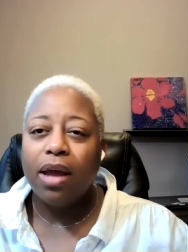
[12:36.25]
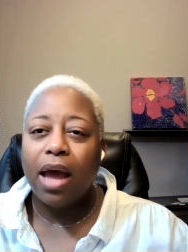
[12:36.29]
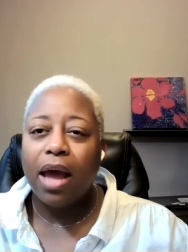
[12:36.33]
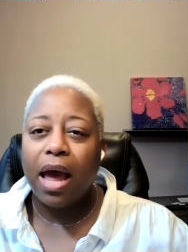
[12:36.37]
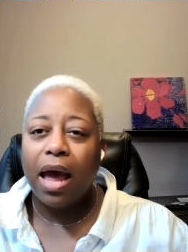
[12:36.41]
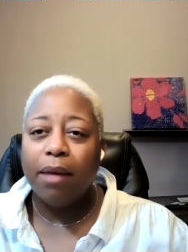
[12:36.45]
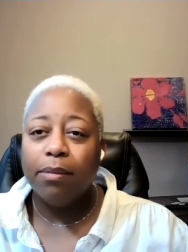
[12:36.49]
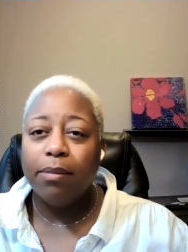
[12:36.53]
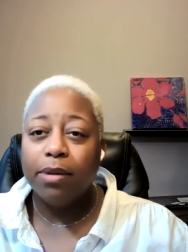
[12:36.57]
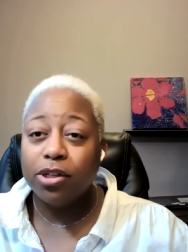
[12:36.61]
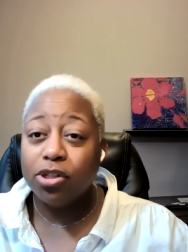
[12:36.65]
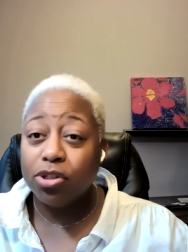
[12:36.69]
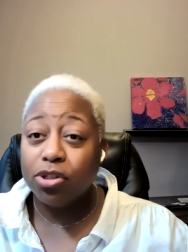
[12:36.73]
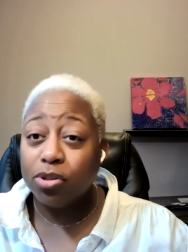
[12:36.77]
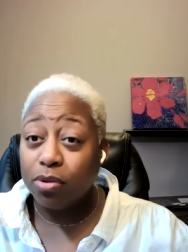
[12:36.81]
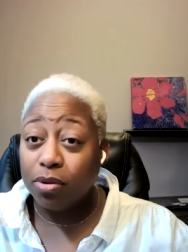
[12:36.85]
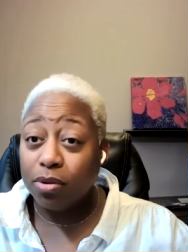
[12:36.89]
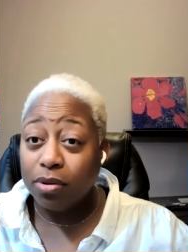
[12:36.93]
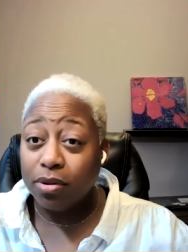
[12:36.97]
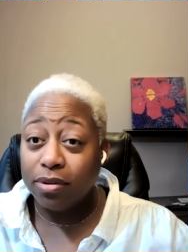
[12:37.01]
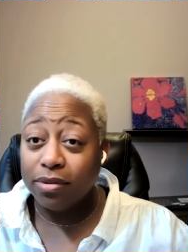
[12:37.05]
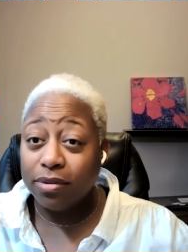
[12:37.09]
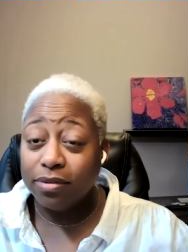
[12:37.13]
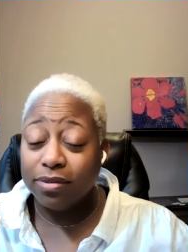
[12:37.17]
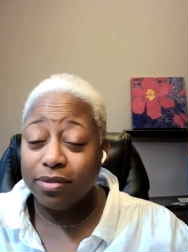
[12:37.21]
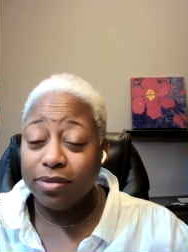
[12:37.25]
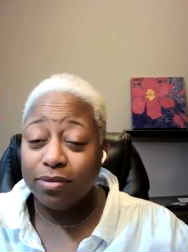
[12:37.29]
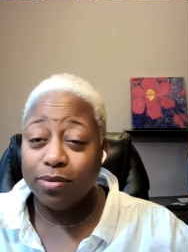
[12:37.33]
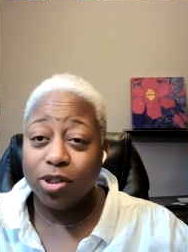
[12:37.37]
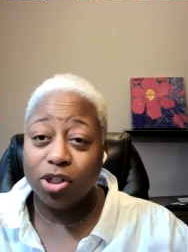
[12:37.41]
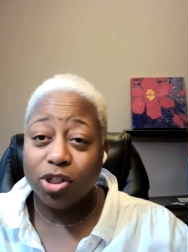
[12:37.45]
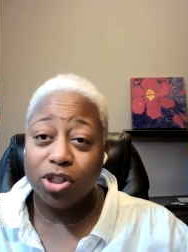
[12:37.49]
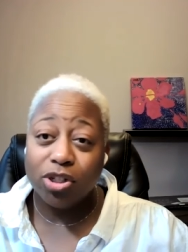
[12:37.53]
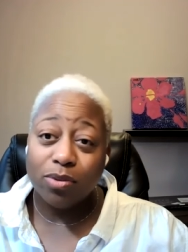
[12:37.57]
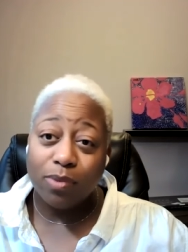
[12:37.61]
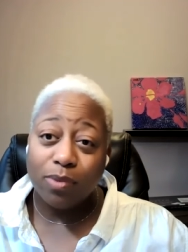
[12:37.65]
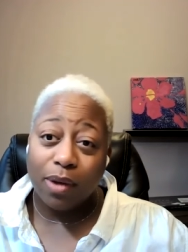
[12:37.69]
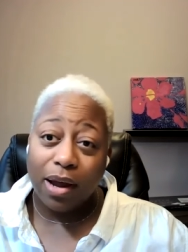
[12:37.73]
I'm in school,
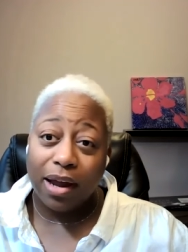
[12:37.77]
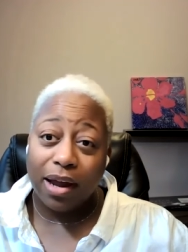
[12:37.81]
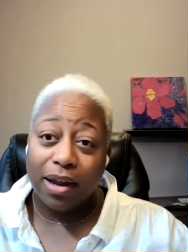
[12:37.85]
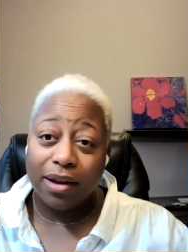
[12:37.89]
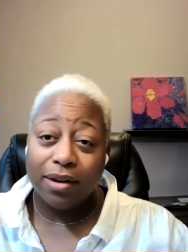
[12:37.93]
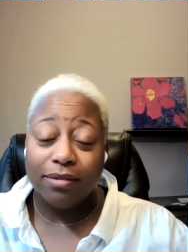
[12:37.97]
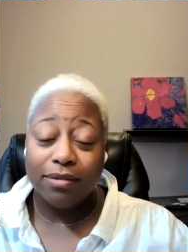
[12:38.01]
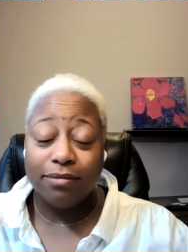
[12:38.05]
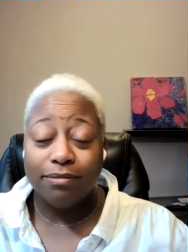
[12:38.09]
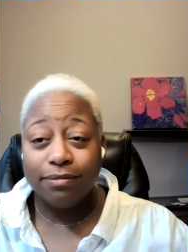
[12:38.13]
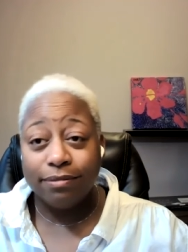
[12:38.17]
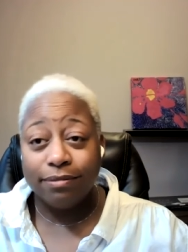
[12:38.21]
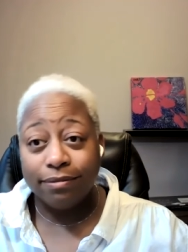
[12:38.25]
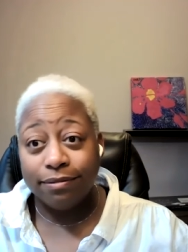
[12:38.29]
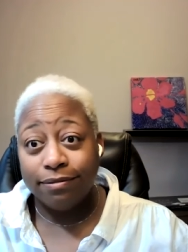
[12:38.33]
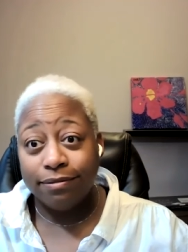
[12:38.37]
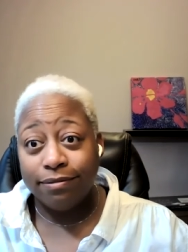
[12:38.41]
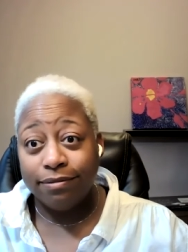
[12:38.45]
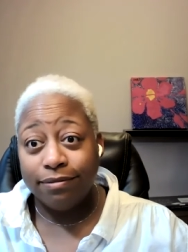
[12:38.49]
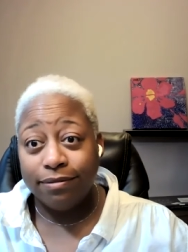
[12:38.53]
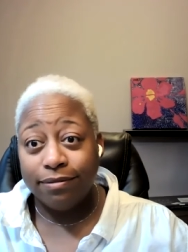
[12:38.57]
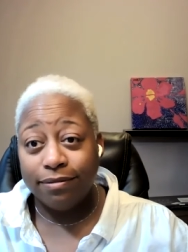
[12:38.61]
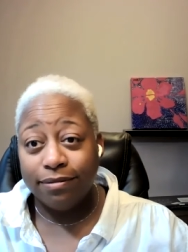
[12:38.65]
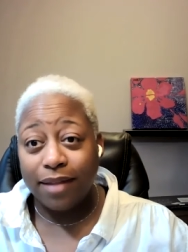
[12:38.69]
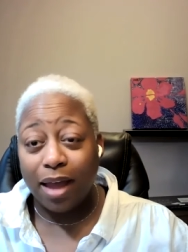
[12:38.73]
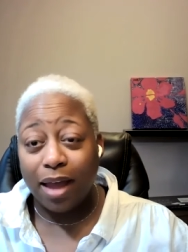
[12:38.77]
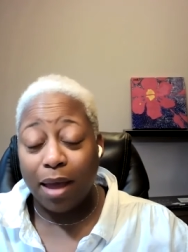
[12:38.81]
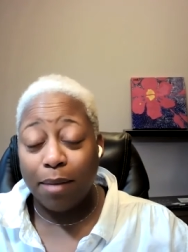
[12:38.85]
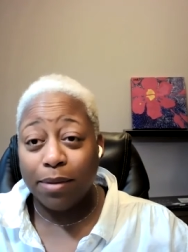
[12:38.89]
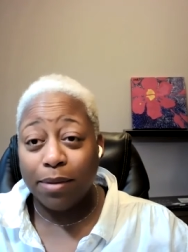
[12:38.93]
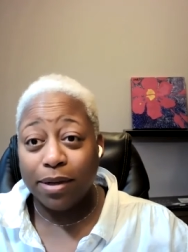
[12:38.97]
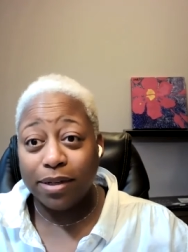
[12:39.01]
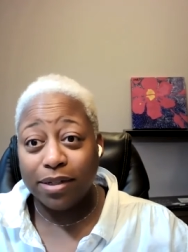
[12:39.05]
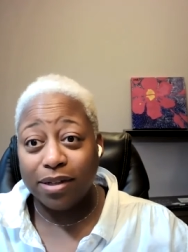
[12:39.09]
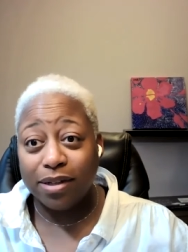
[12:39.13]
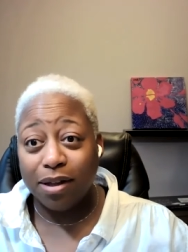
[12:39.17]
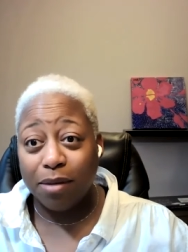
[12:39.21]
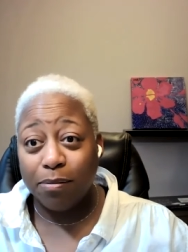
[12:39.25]
which is why I
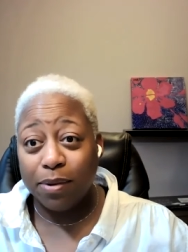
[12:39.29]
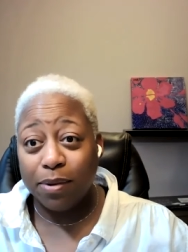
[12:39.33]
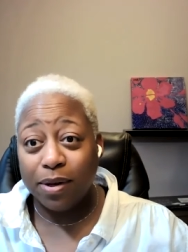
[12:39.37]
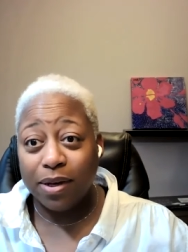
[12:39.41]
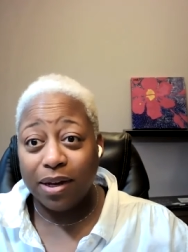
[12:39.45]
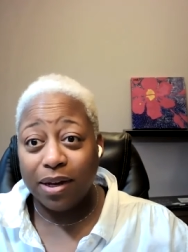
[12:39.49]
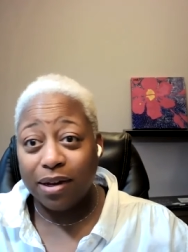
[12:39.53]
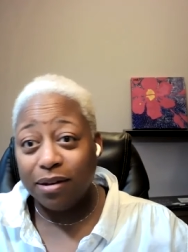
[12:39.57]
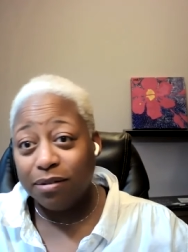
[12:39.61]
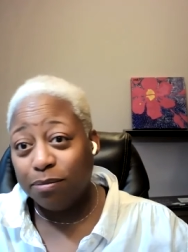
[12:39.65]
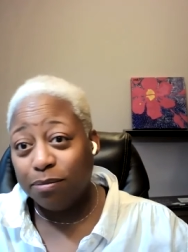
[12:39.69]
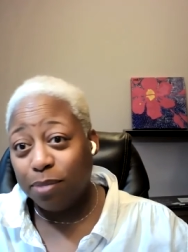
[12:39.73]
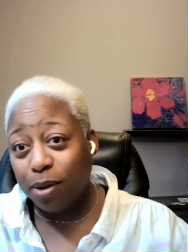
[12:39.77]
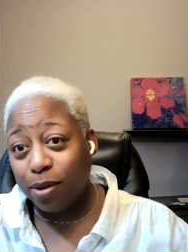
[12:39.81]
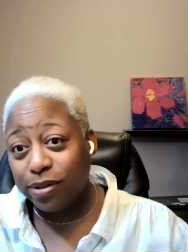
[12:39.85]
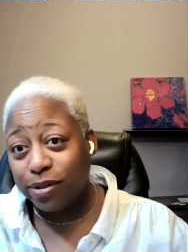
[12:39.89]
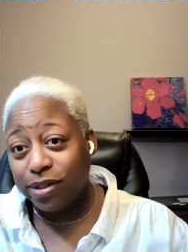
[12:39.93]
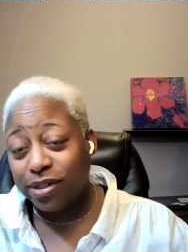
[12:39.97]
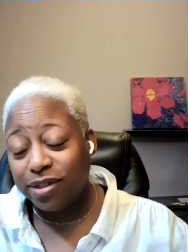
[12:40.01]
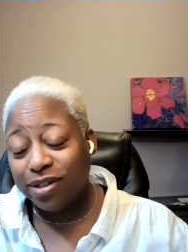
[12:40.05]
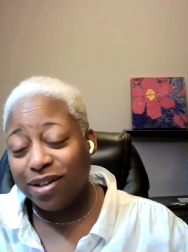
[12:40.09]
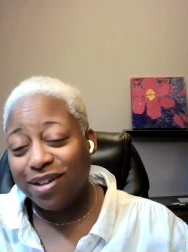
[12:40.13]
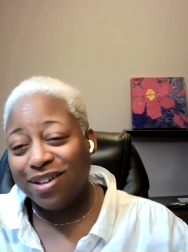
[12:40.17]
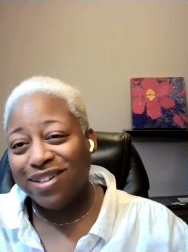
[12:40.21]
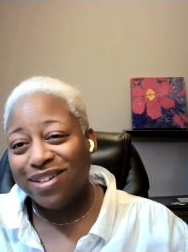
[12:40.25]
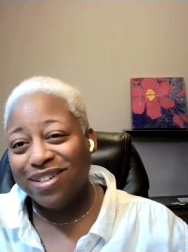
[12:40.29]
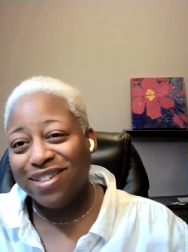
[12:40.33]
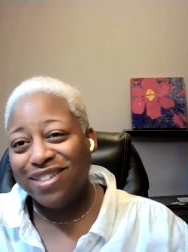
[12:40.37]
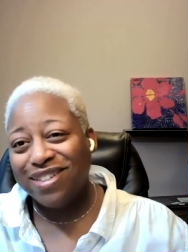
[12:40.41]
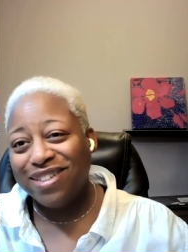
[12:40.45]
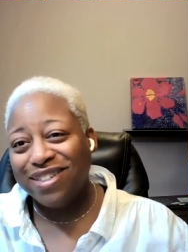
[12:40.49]
messed up and didn't post a